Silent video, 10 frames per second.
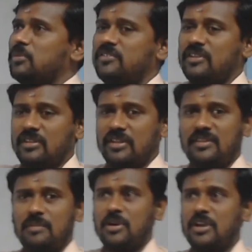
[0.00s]
See, the
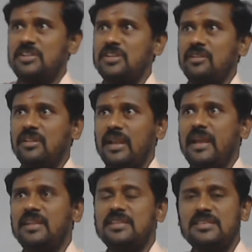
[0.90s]
same condition. The
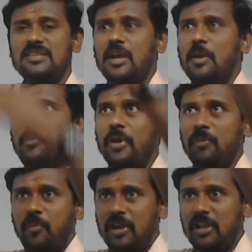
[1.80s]
line is
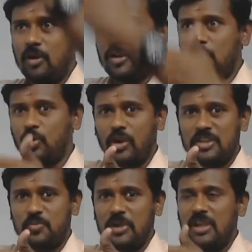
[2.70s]
perpendicular to
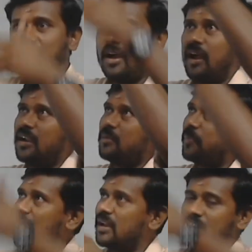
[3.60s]
HP and
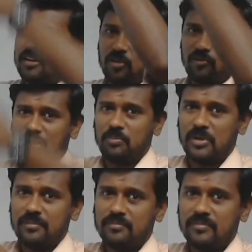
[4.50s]
parallel to VP.
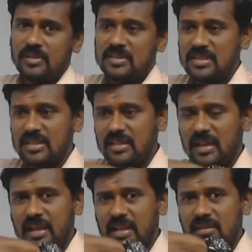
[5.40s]
See the
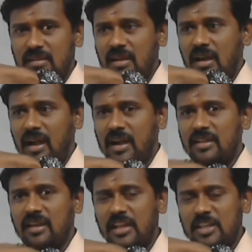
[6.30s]
line
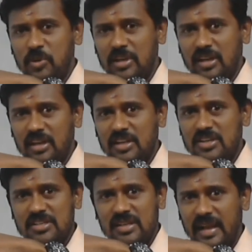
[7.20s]
and the HP
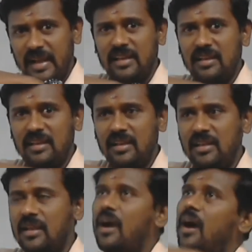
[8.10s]
inclination is 90
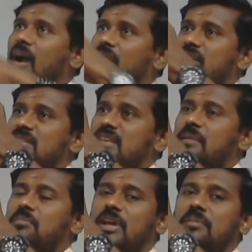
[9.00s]
degree and the
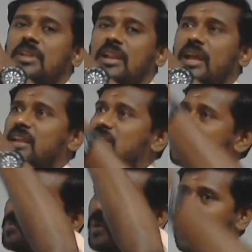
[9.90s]
same time the line
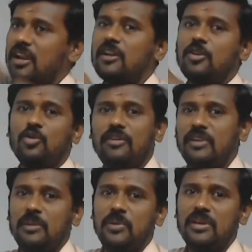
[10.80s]
is parallel to the
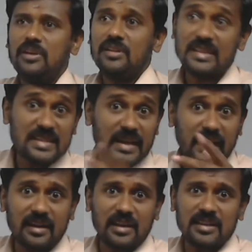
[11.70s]
VP. The
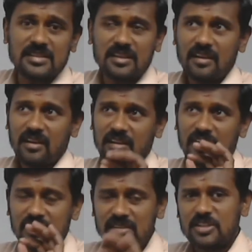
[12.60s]
second case,
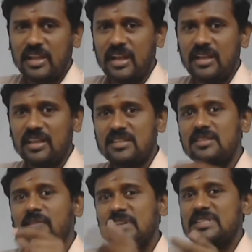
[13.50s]
in second case
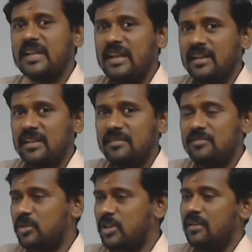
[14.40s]
the first category.
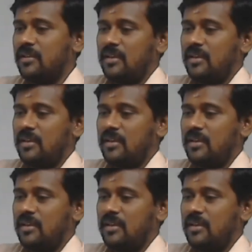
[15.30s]
Okay.